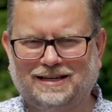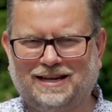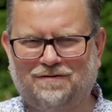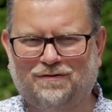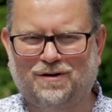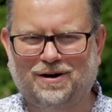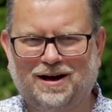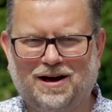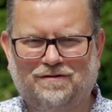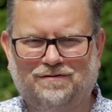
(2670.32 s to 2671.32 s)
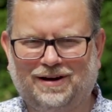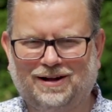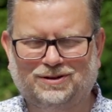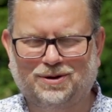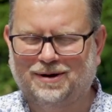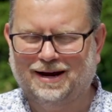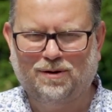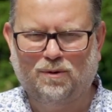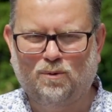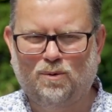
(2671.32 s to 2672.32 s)
different feel to it.
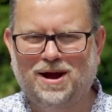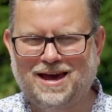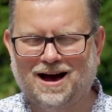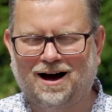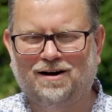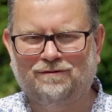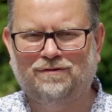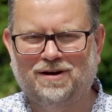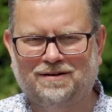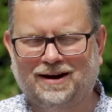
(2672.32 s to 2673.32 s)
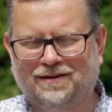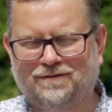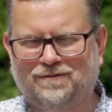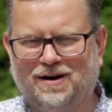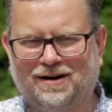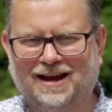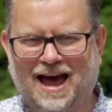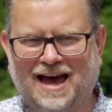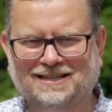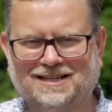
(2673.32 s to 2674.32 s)
We are very, very
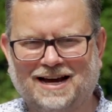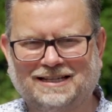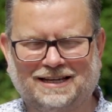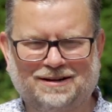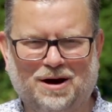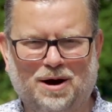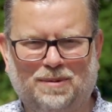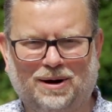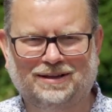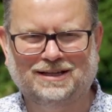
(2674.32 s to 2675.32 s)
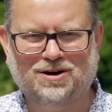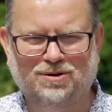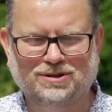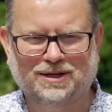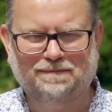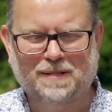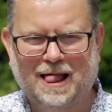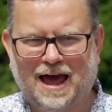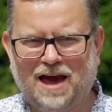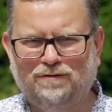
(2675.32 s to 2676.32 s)
excited about this concert.
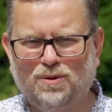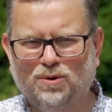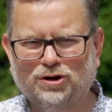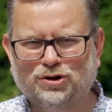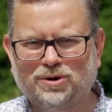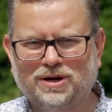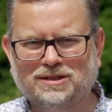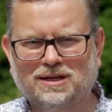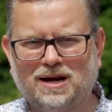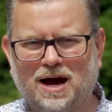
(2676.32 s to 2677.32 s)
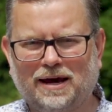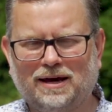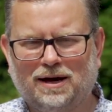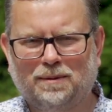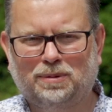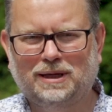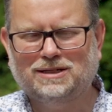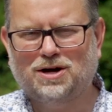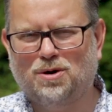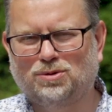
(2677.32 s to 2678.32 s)
If you want to join us tonight,
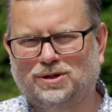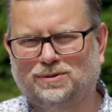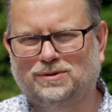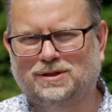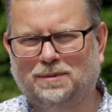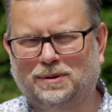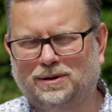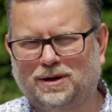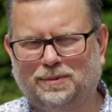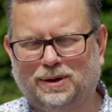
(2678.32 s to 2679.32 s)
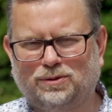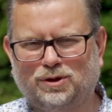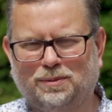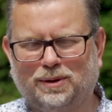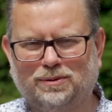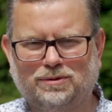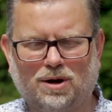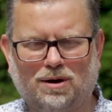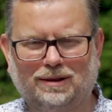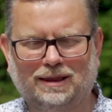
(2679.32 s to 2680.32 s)
please go to
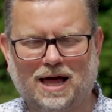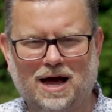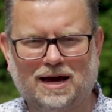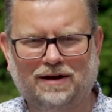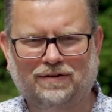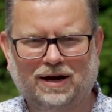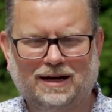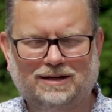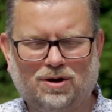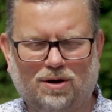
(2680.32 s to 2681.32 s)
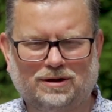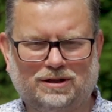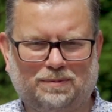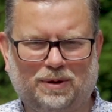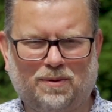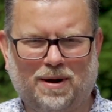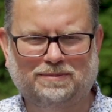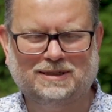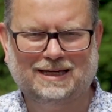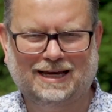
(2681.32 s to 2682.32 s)

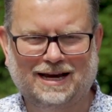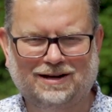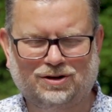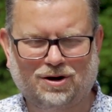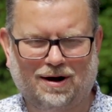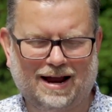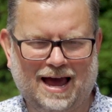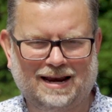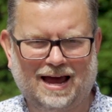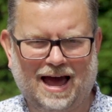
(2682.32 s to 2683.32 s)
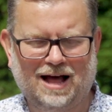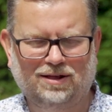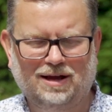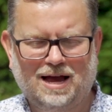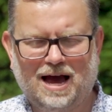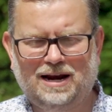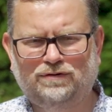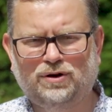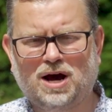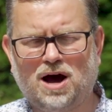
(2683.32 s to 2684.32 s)
www.live.wmc.nl, and
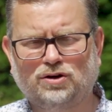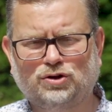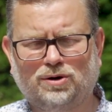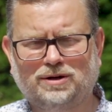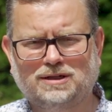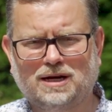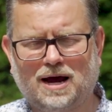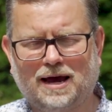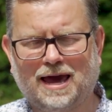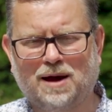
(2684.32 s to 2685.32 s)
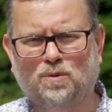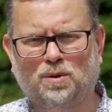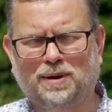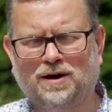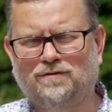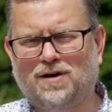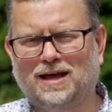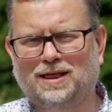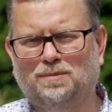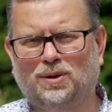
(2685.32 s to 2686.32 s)
if you can't join us tonight, it will be
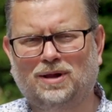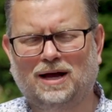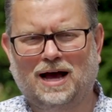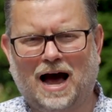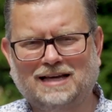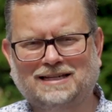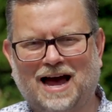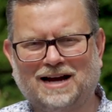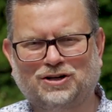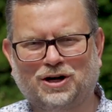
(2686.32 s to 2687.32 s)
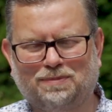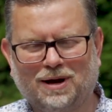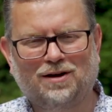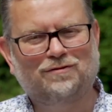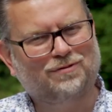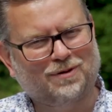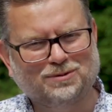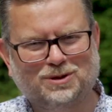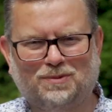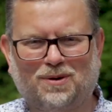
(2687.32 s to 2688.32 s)
available as catch-up
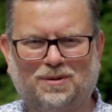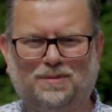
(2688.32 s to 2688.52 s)
from tomorrow